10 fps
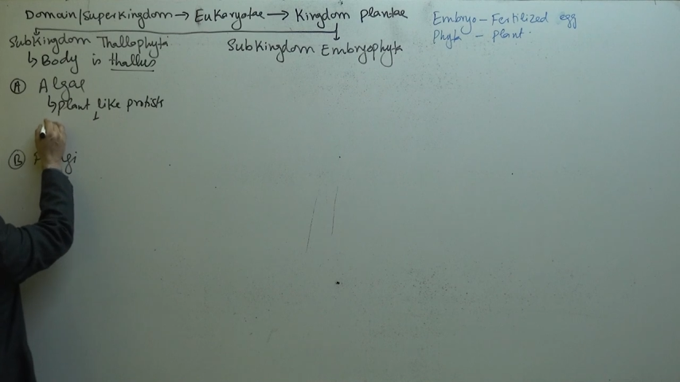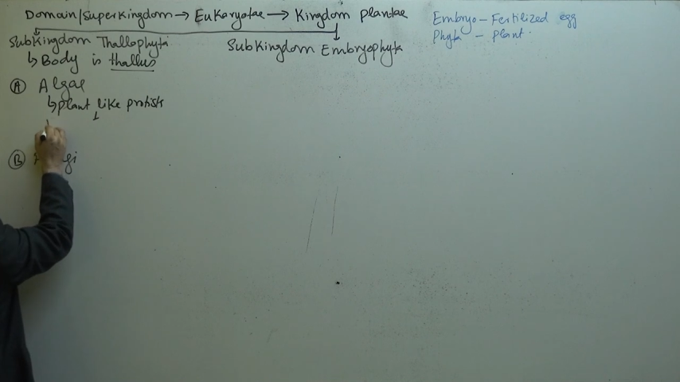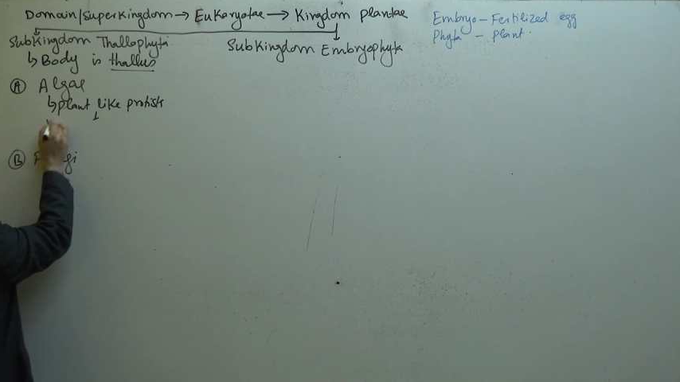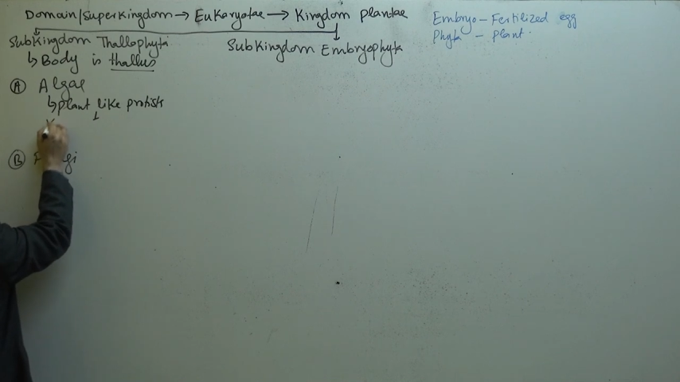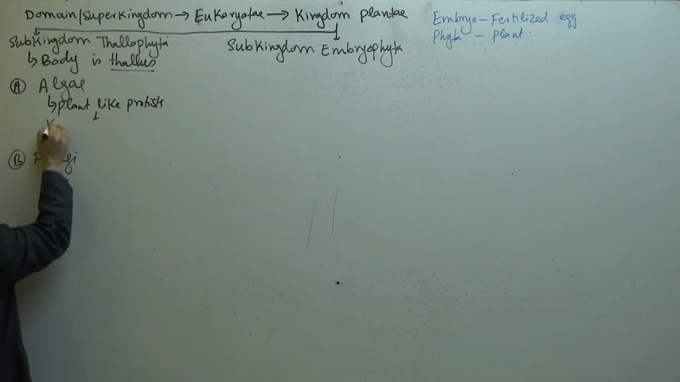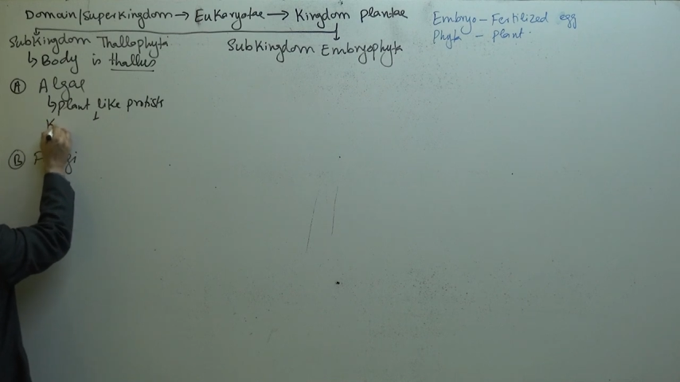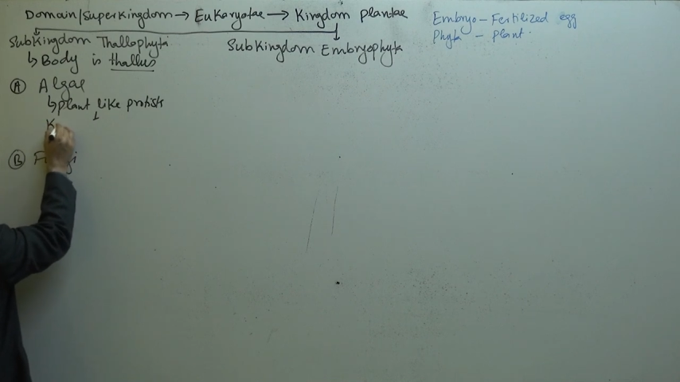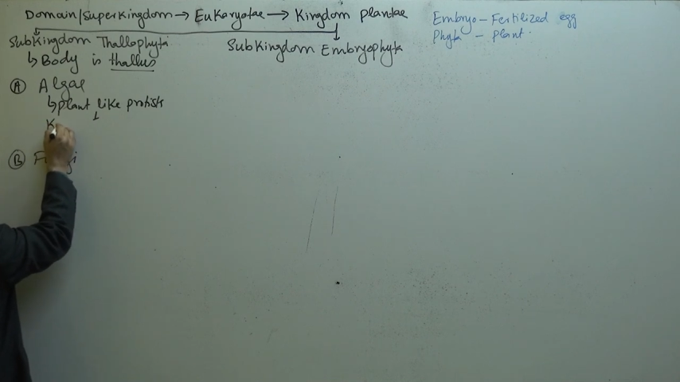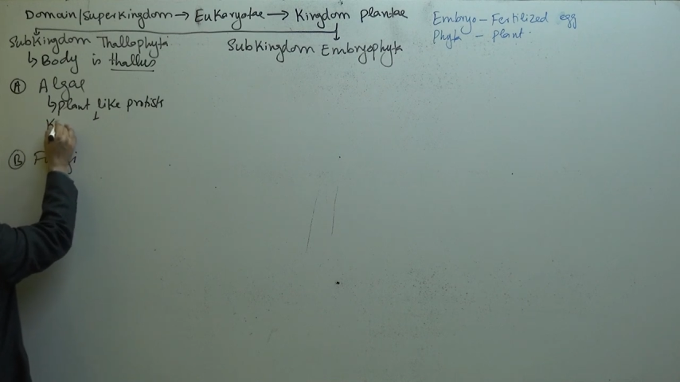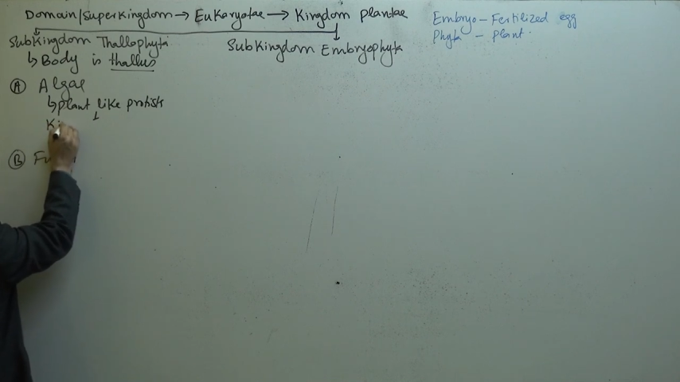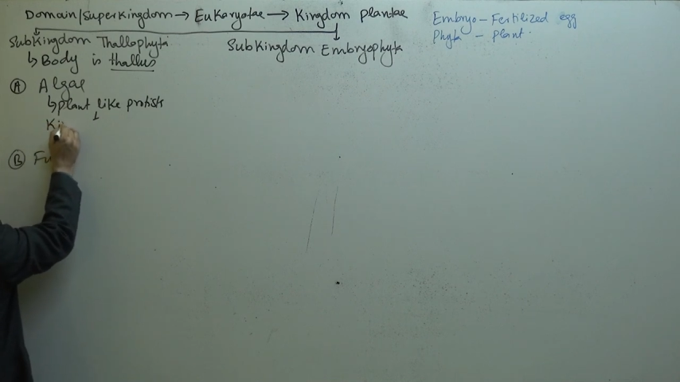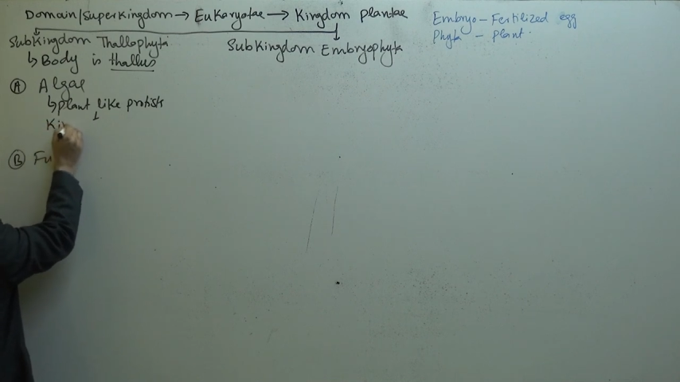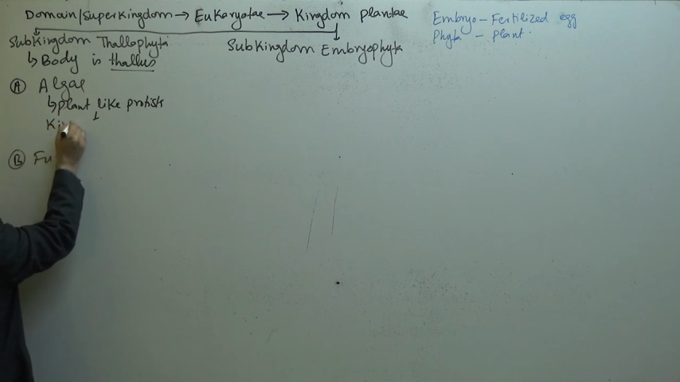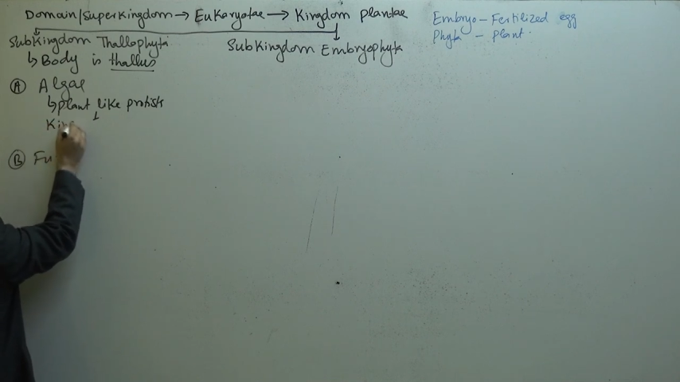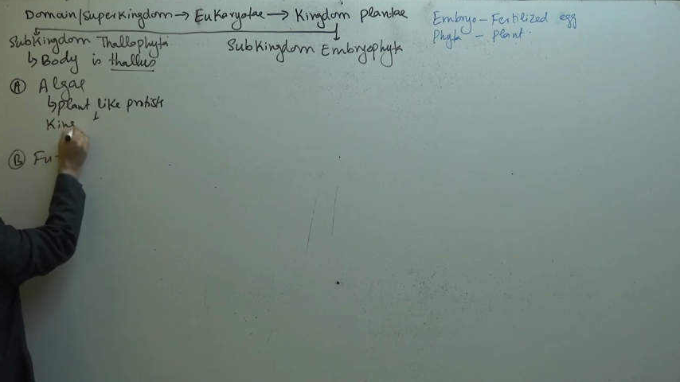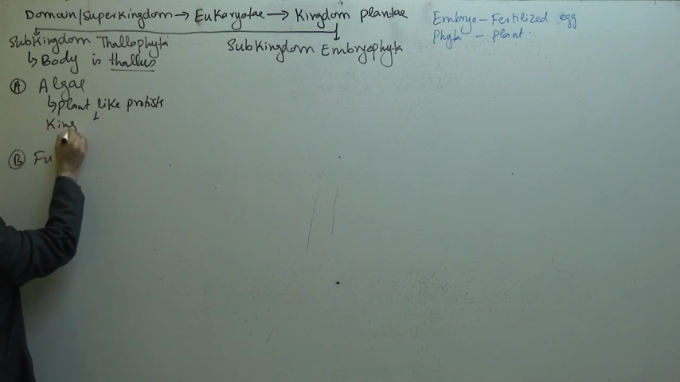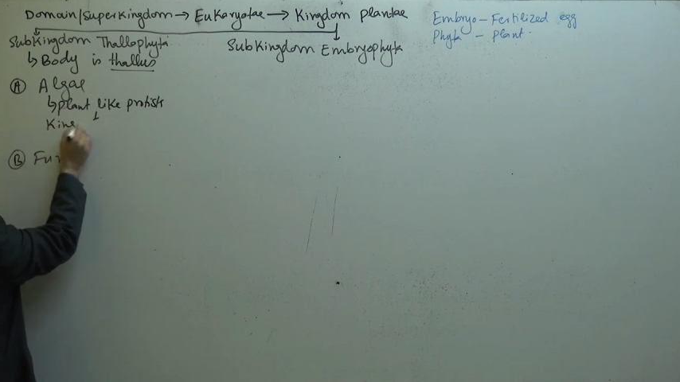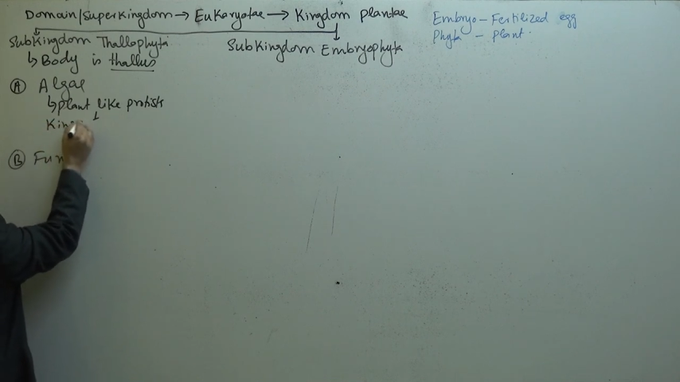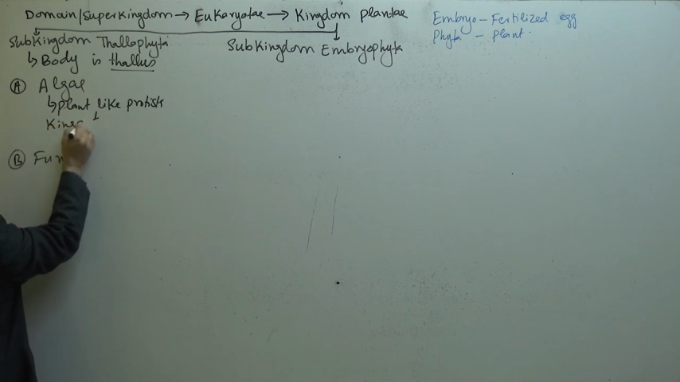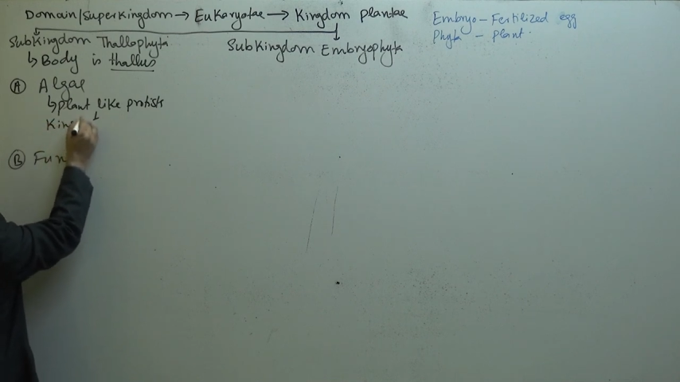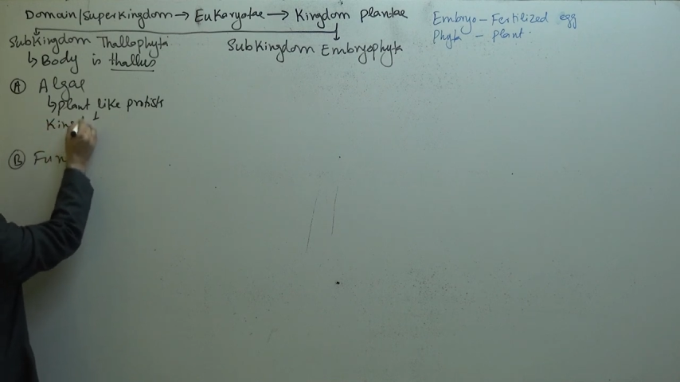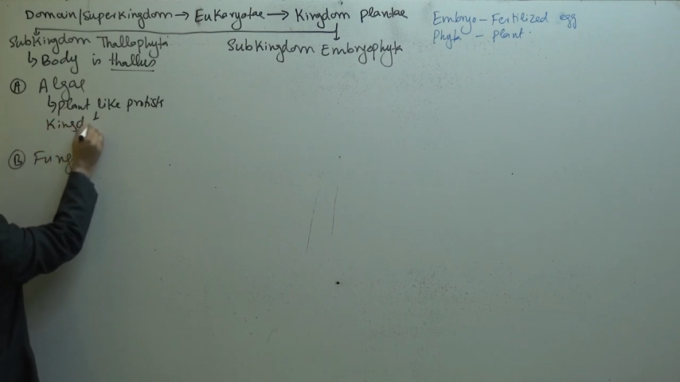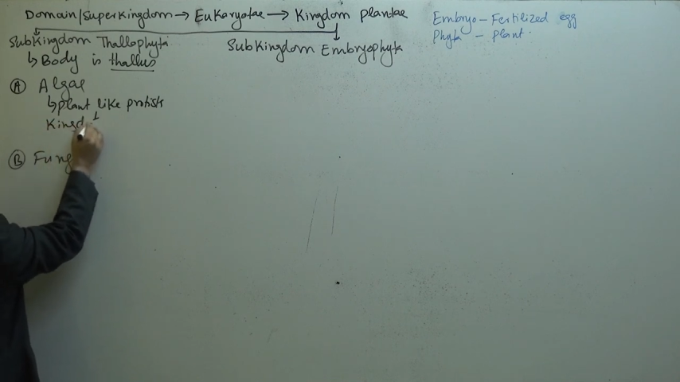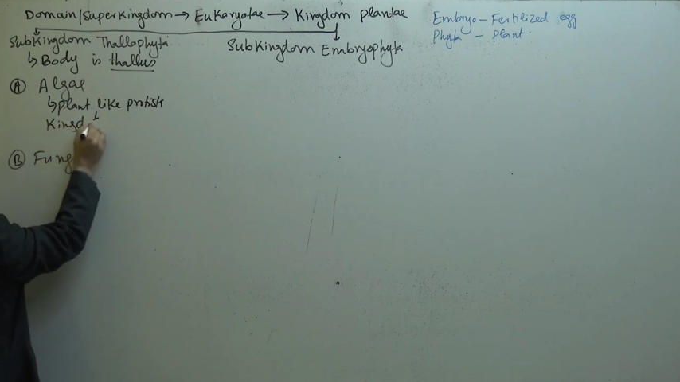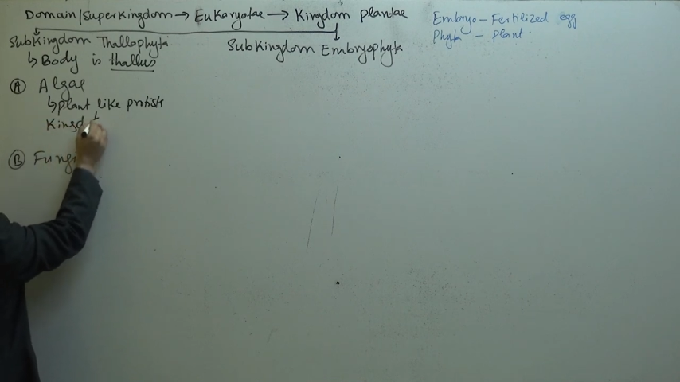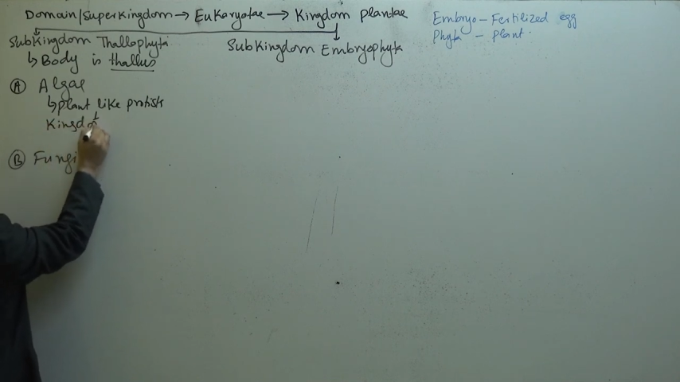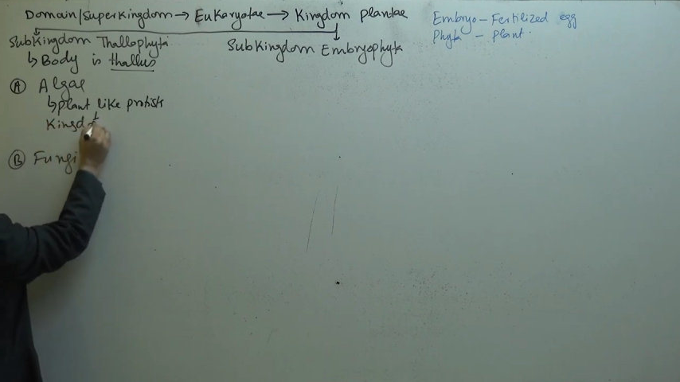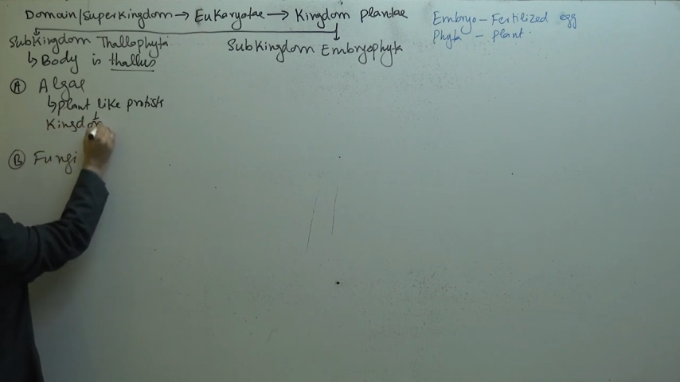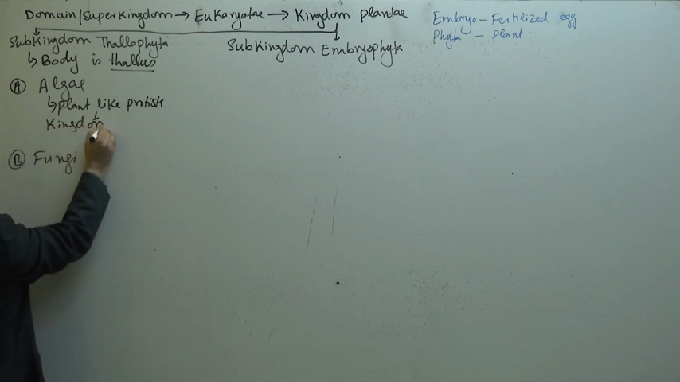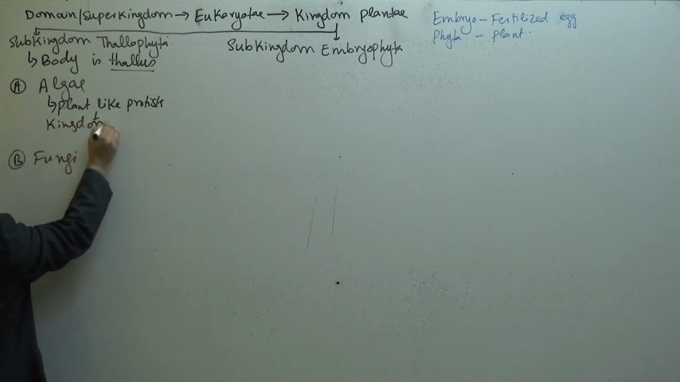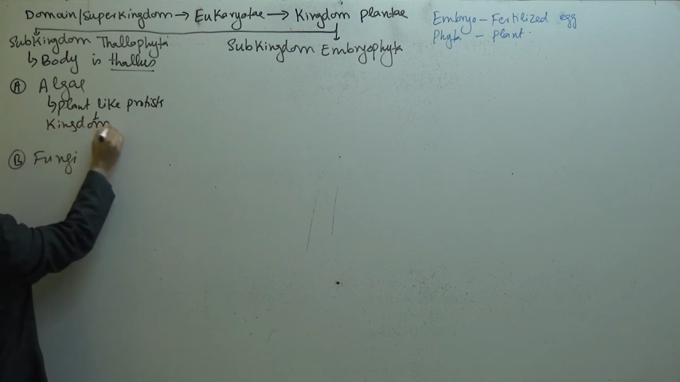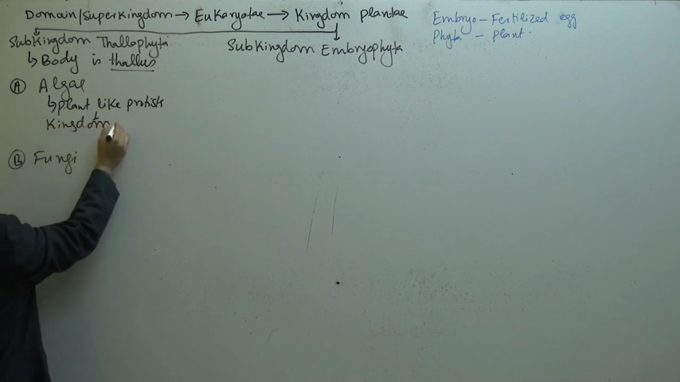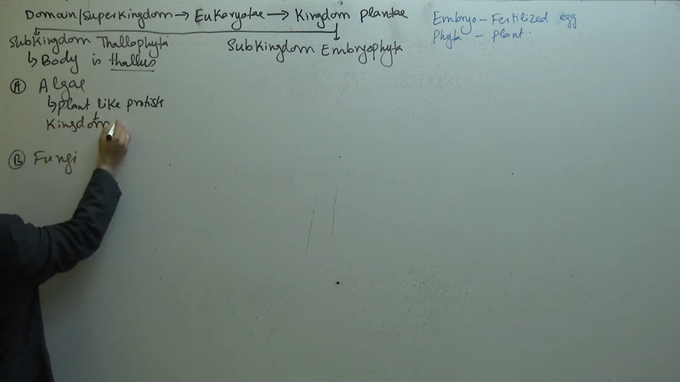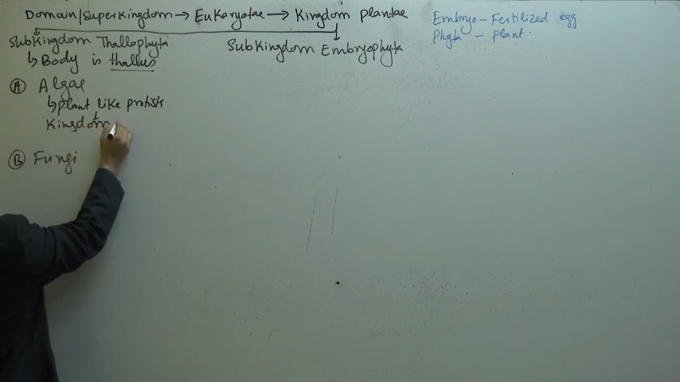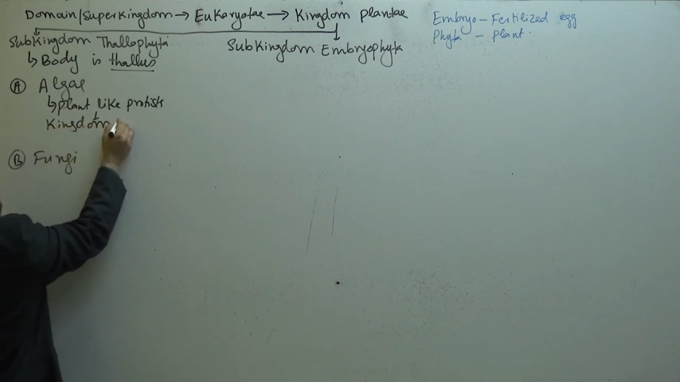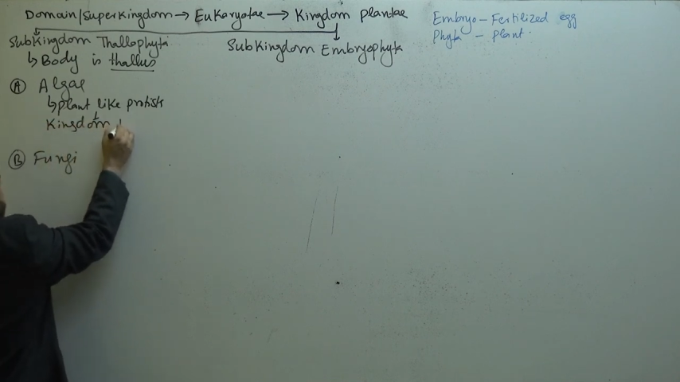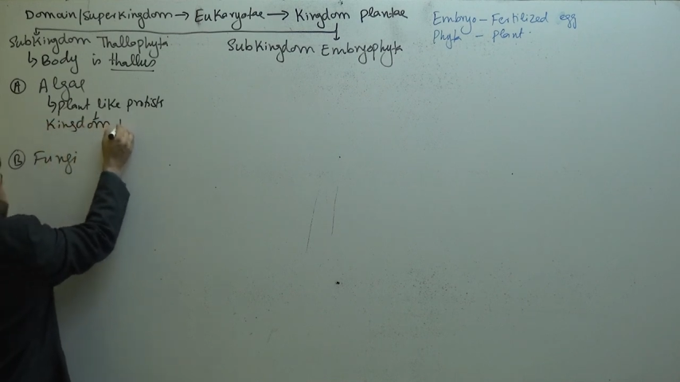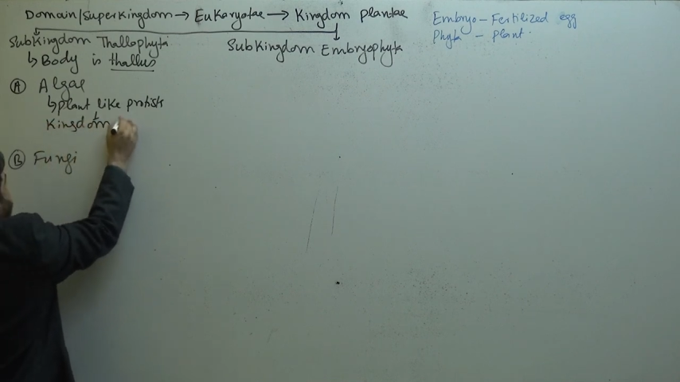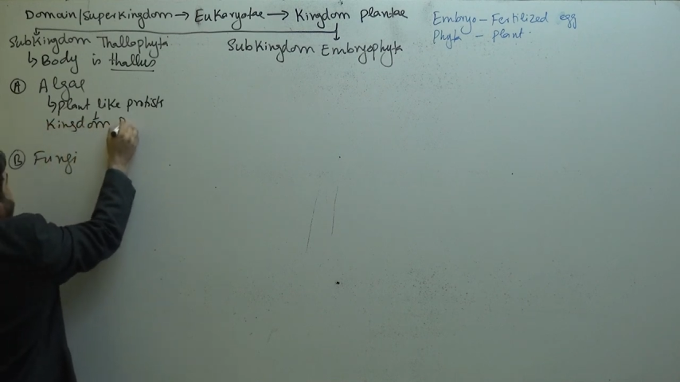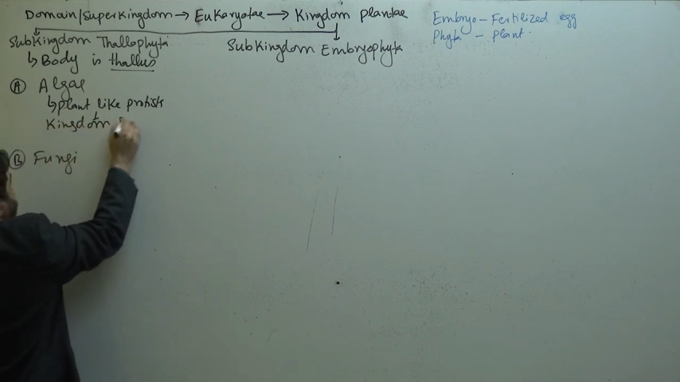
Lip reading: Nobody's mouth can be seen.